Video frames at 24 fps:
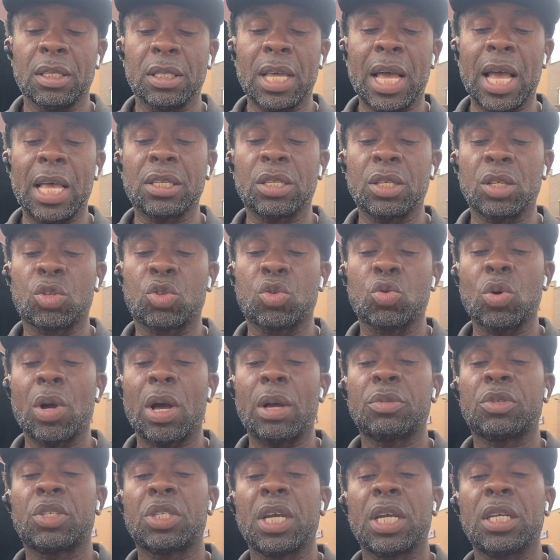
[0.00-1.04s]
that's the two,
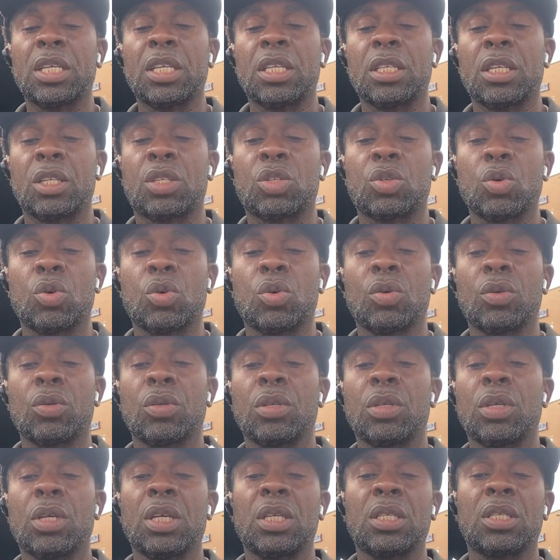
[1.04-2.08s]
I'm changing the two.
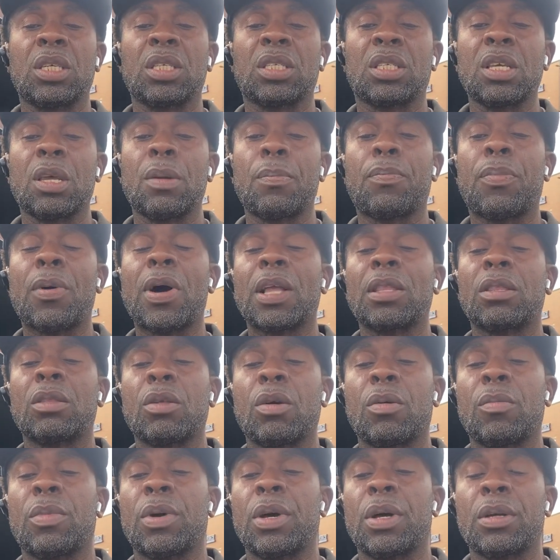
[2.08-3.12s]
It's the same part
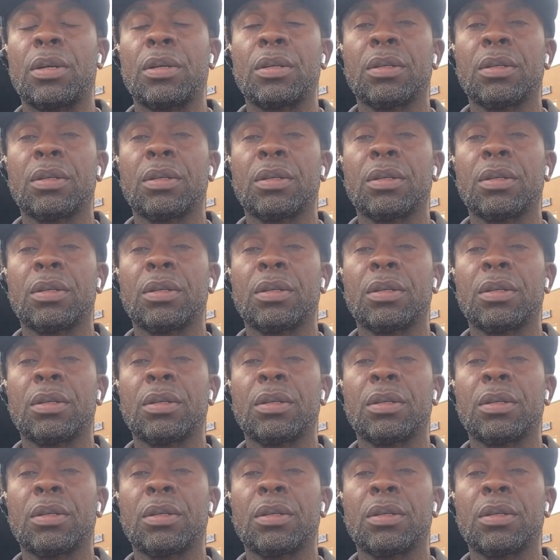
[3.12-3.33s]
number,